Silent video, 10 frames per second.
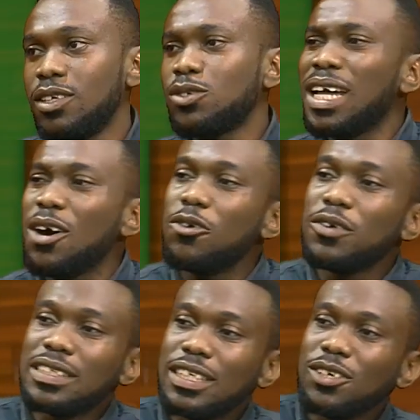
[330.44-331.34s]
So that
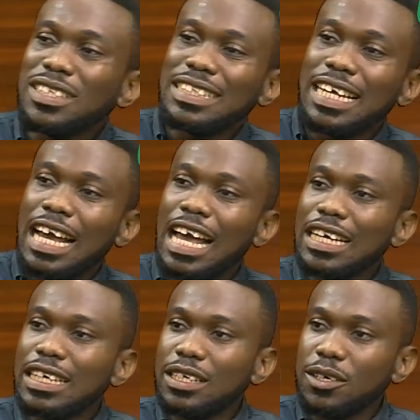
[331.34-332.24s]
orientation is there
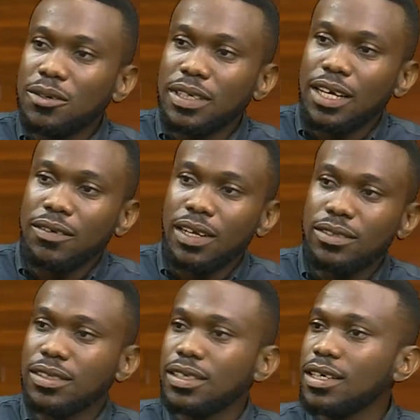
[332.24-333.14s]
hanging around the air of that
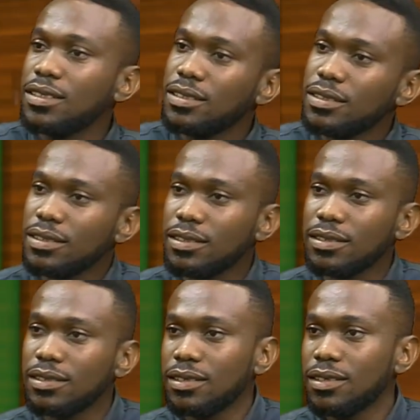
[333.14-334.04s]
society.
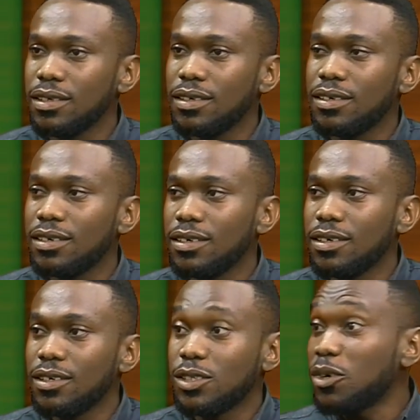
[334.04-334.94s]

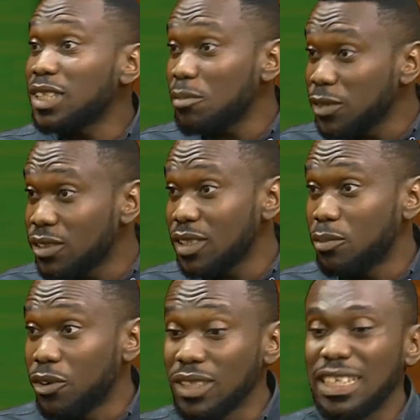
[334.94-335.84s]
So what's happened to these
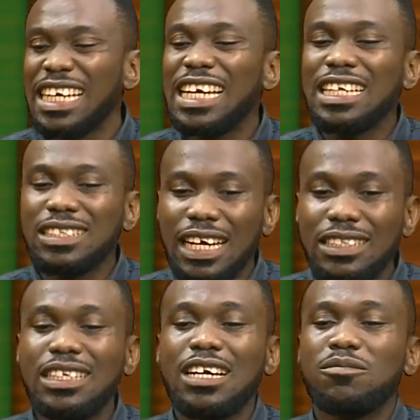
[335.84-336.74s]
boys? It is
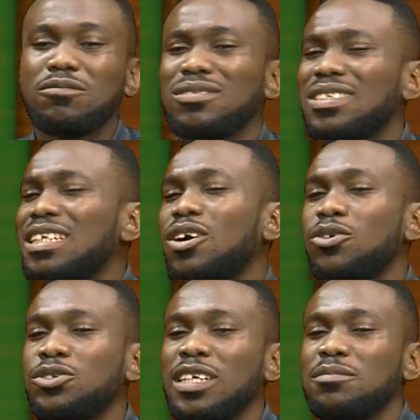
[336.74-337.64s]
that they have, the
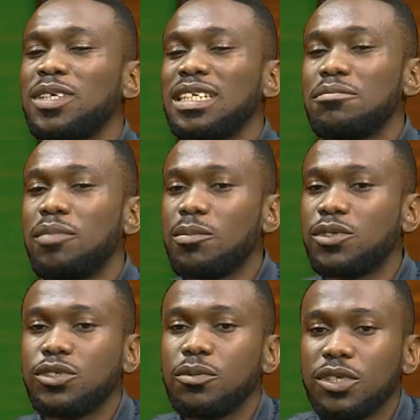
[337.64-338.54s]
culture has been imbibed
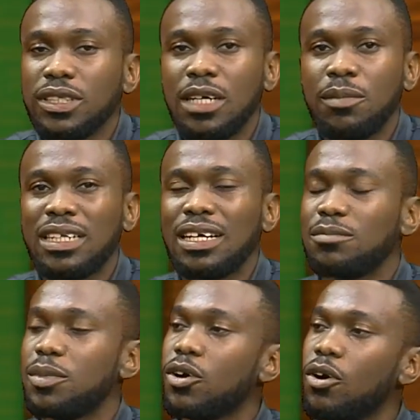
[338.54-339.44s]
so much in them and it has
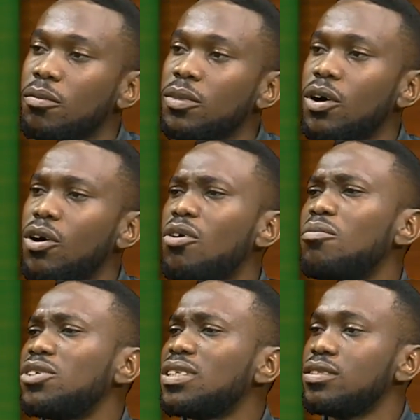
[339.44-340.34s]
become
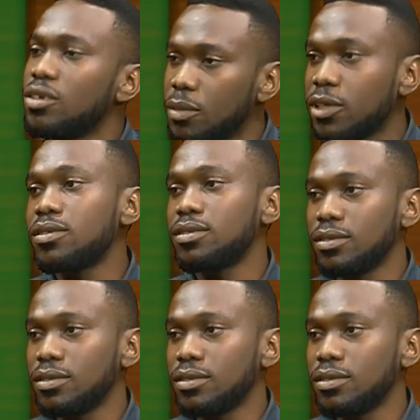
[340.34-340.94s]
almost normal.